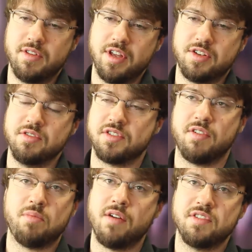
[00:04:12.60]
issues
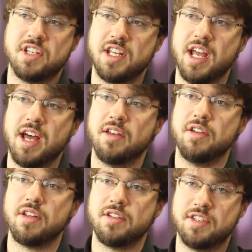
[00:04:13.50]
of poverty
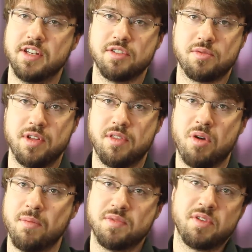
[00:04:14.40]
and deals with
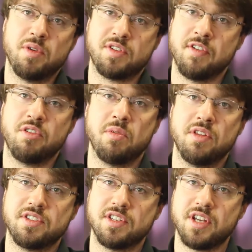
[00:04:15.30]
problems of the most
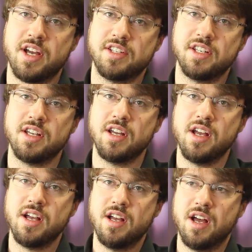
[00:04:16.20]
vulnerable in society.
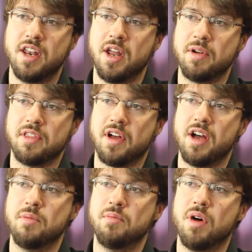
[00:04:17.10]
And knowing that
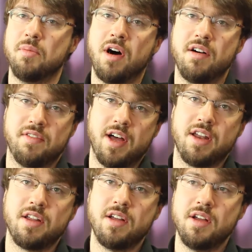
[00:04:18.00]
I'm a part of that
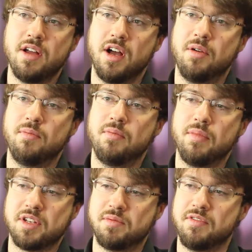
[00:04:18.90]

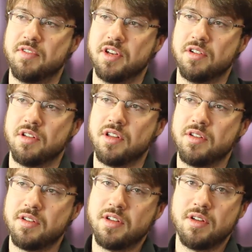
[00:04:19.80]
makes me feel
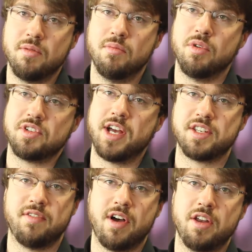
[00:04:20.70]
more
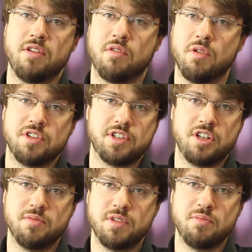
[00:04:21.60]
satisfied overall as a
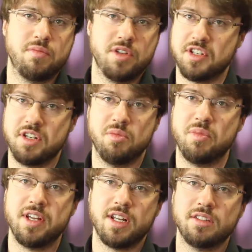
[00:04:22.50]
human
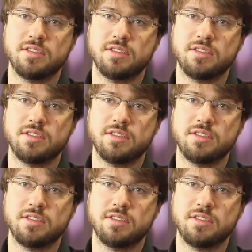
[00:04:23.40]
being.